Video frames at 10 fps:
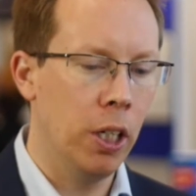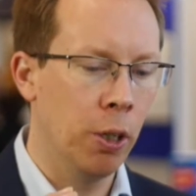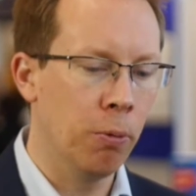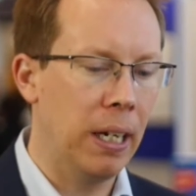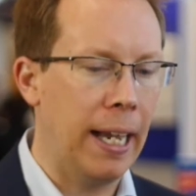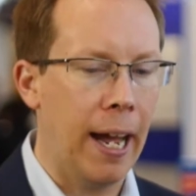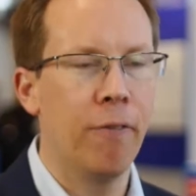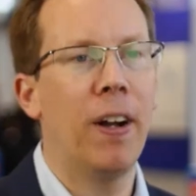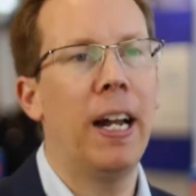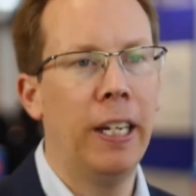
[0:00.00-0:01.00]
really
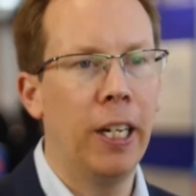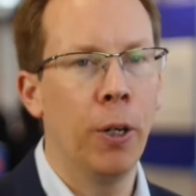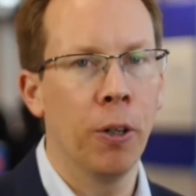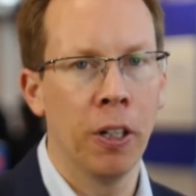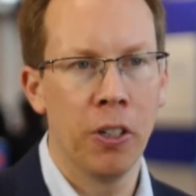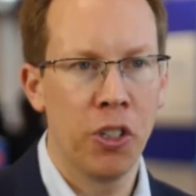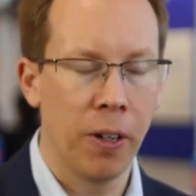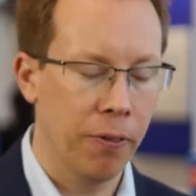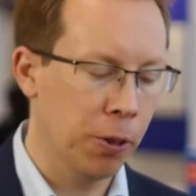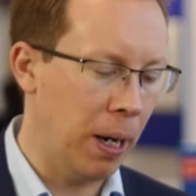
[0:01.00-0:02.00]
add value are sort
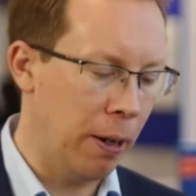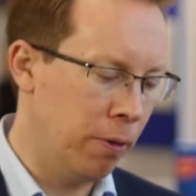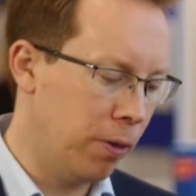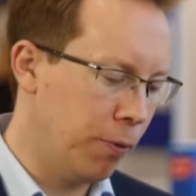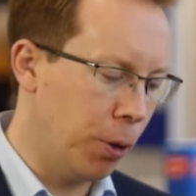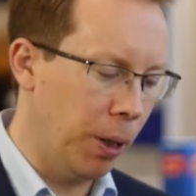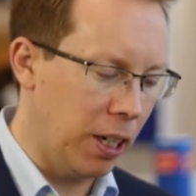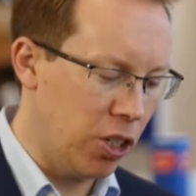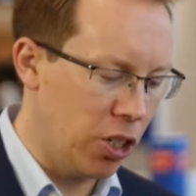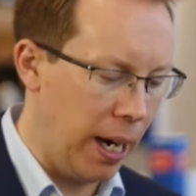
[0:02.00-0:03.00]
of around foreign
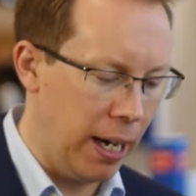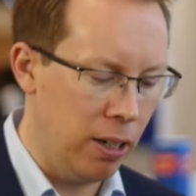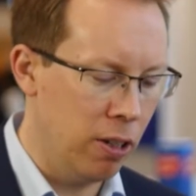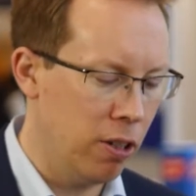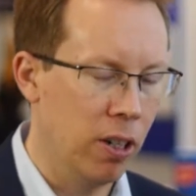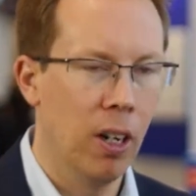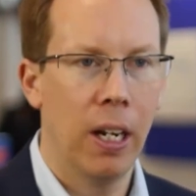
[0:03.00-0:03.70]
exchange,